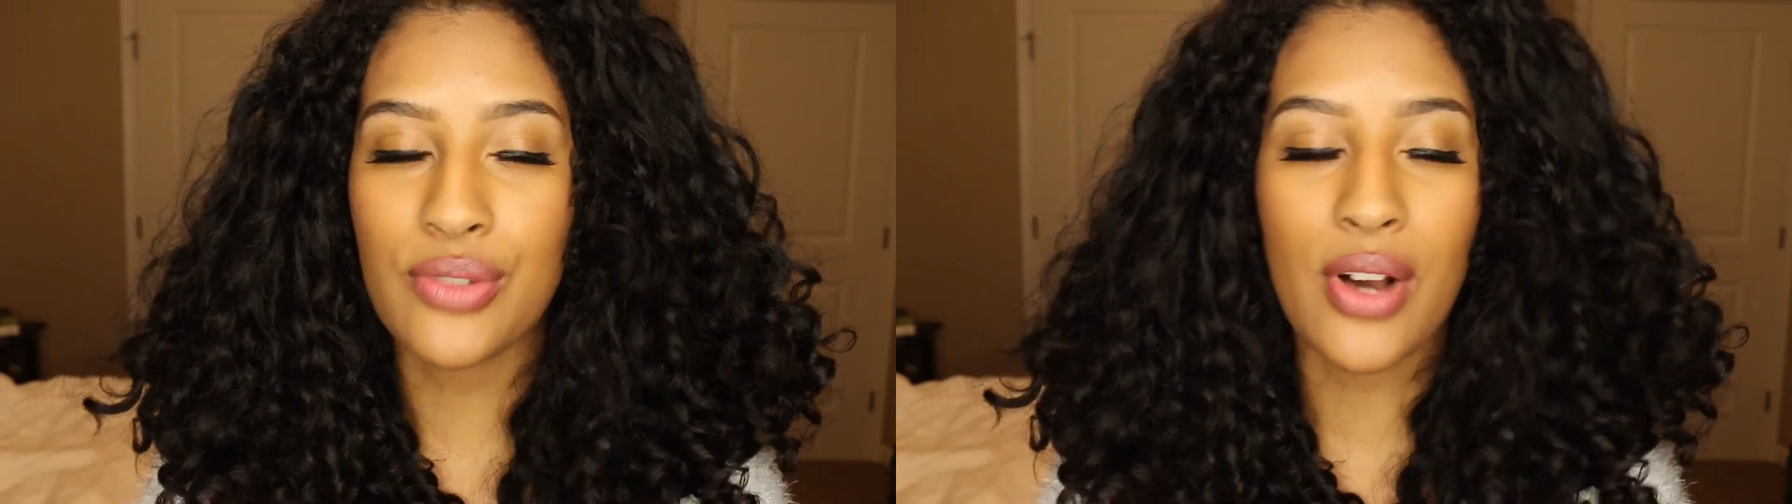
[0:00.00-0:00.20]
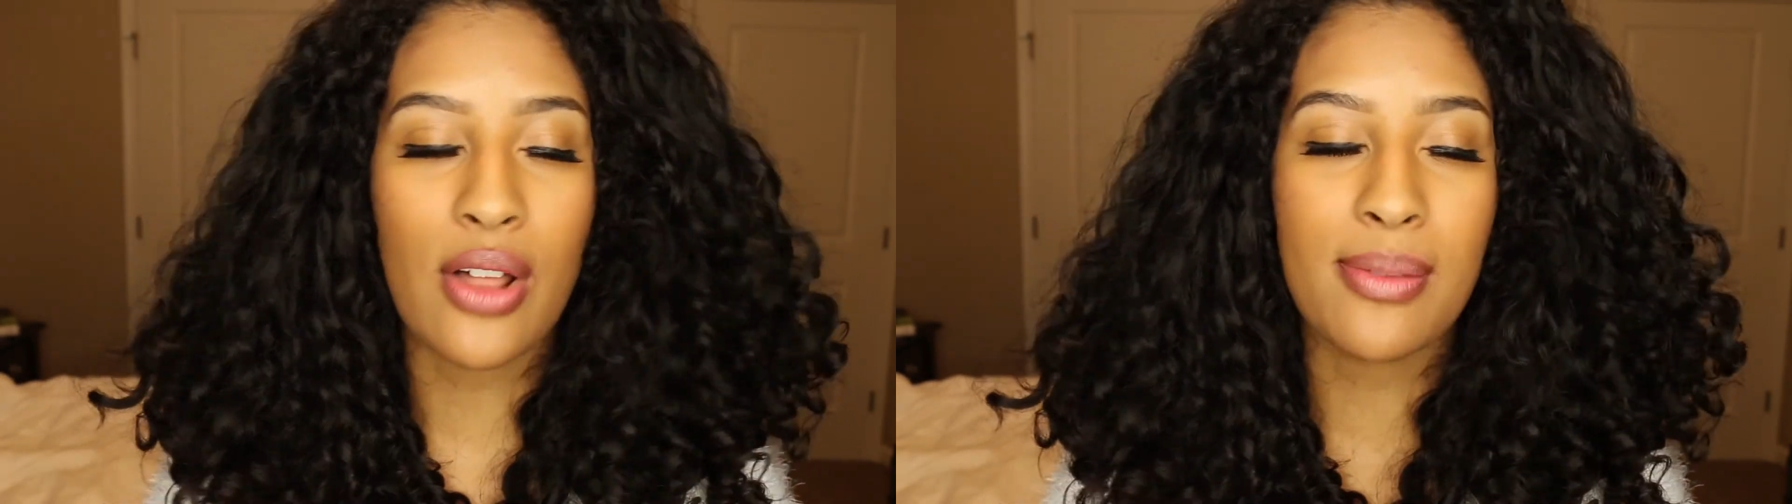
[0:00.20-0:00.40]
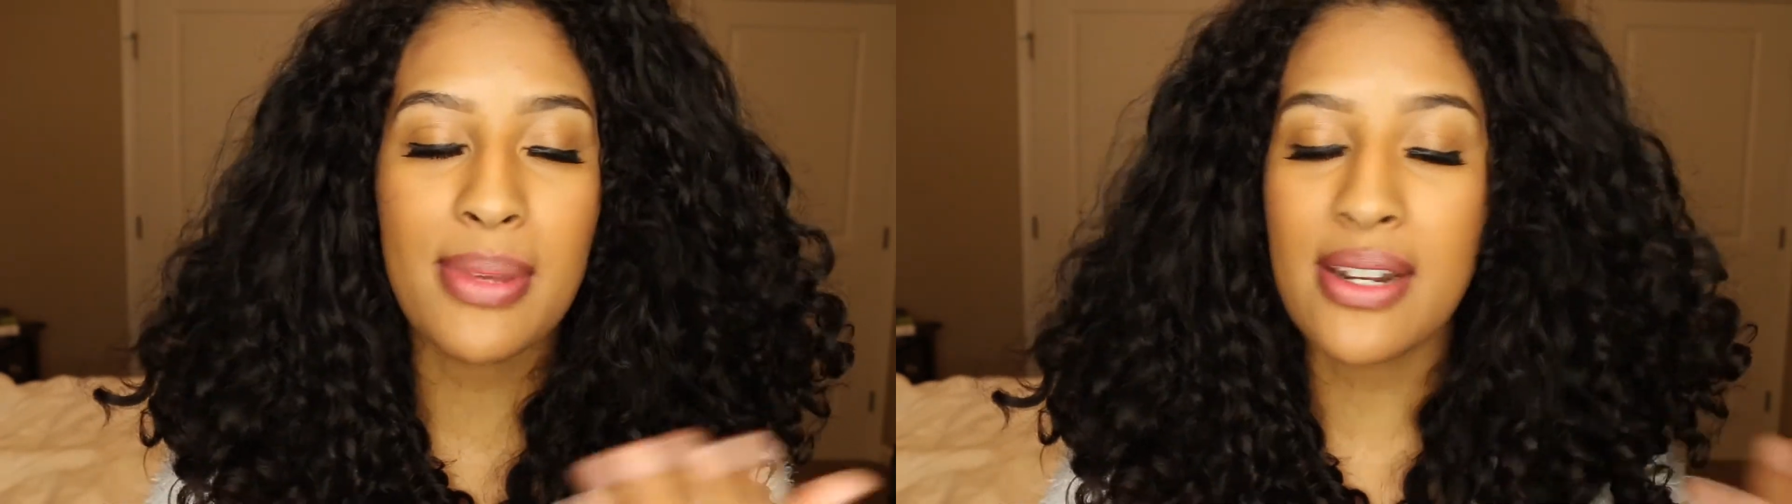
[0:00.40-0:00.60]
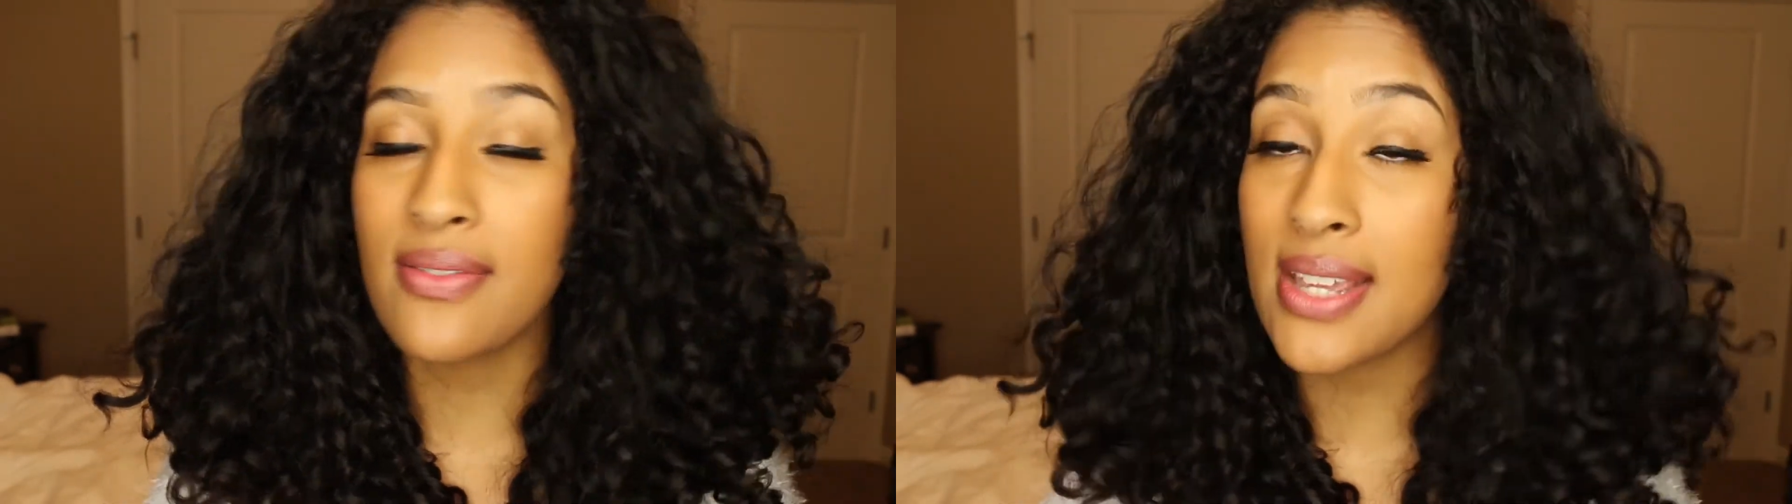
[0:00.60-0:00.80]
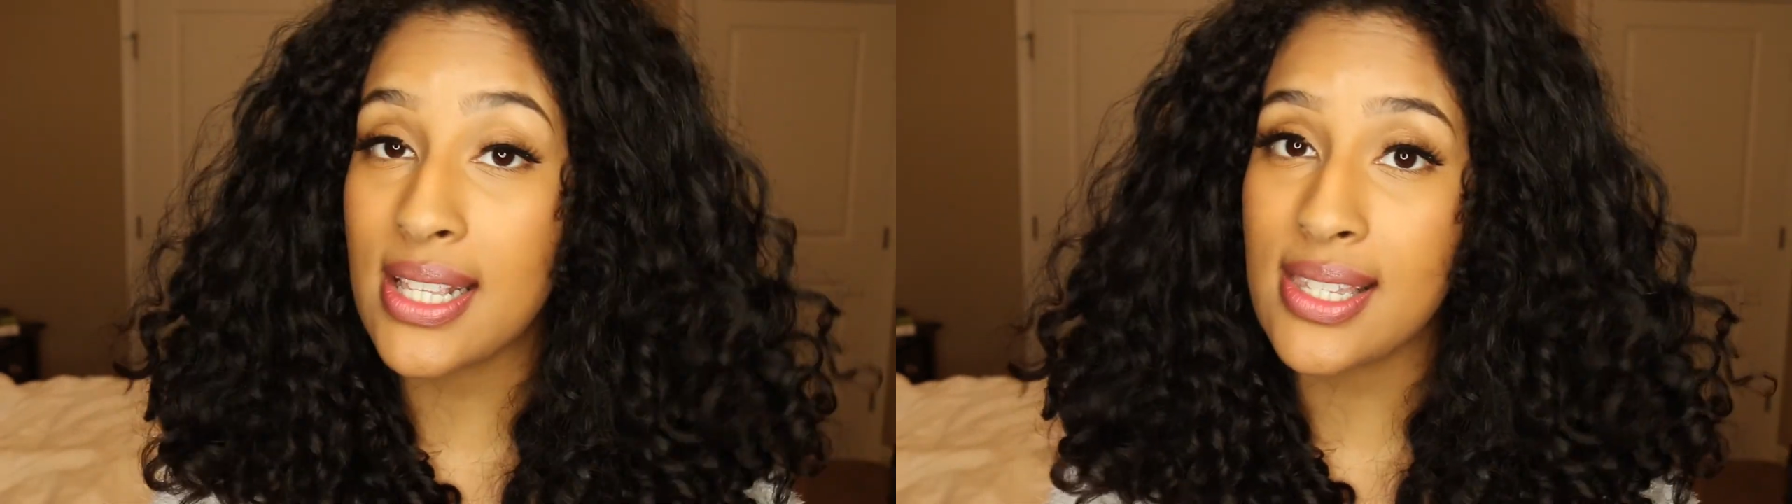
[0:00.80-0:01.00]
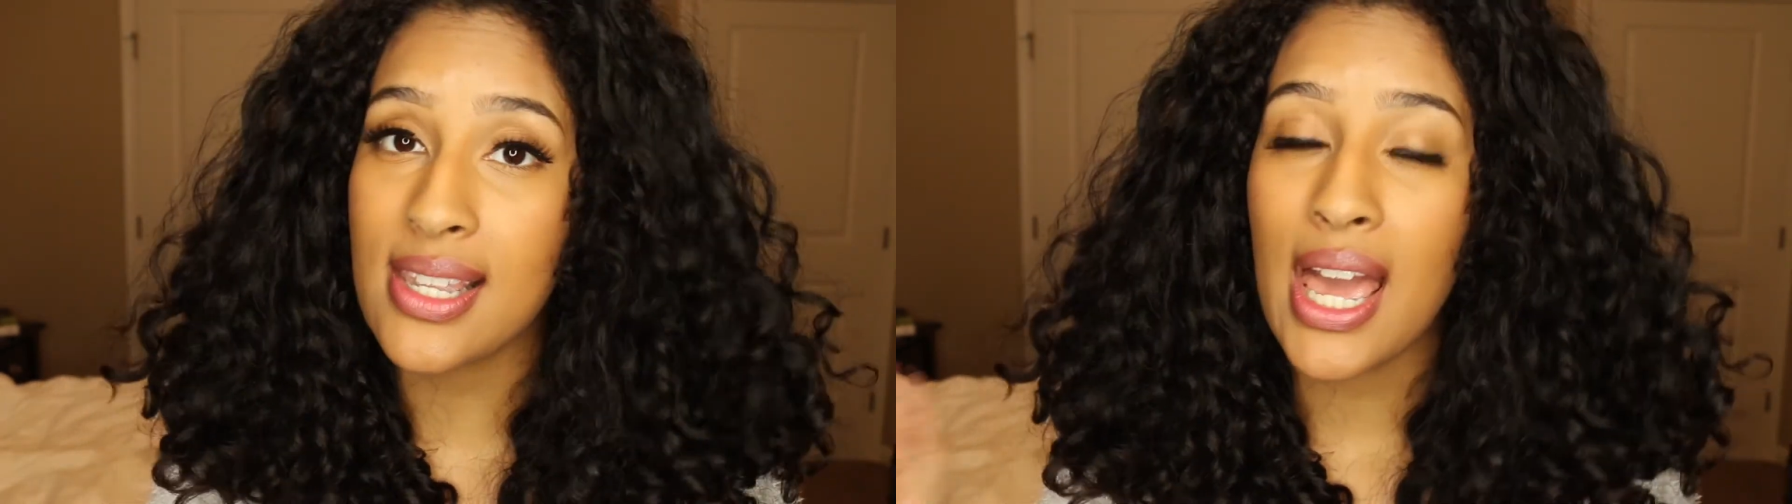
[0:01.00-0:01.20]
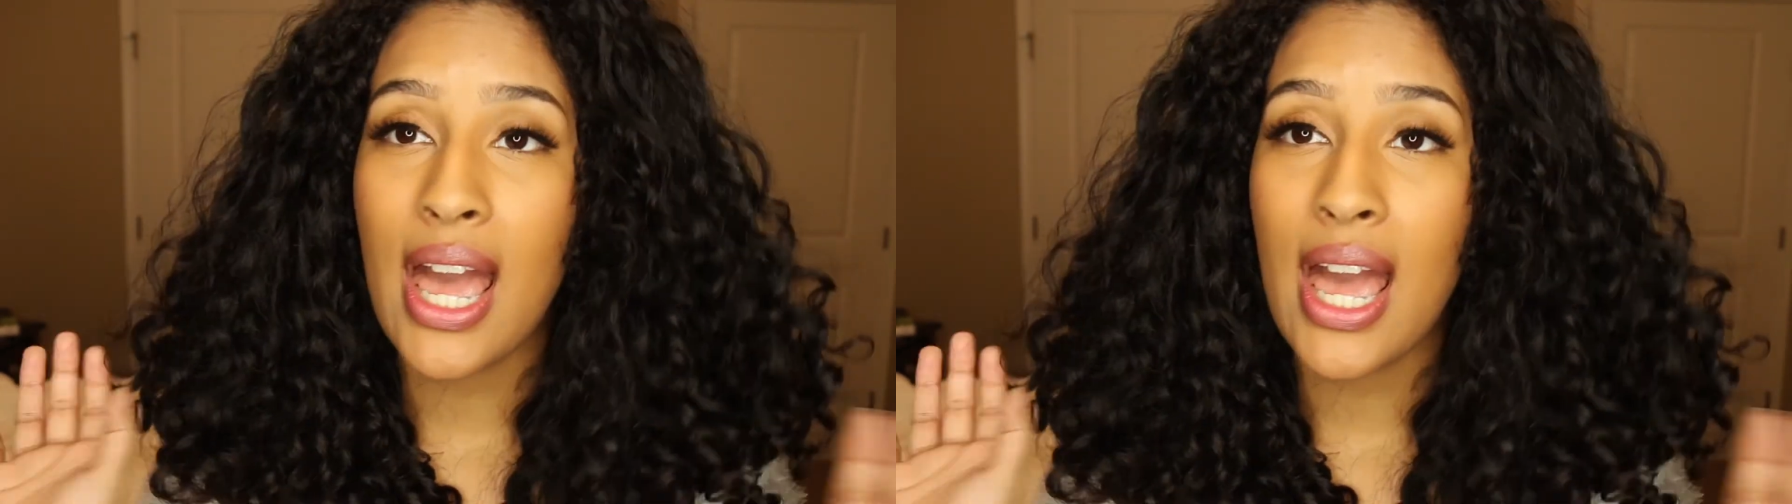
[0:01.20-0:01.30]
of all the benefits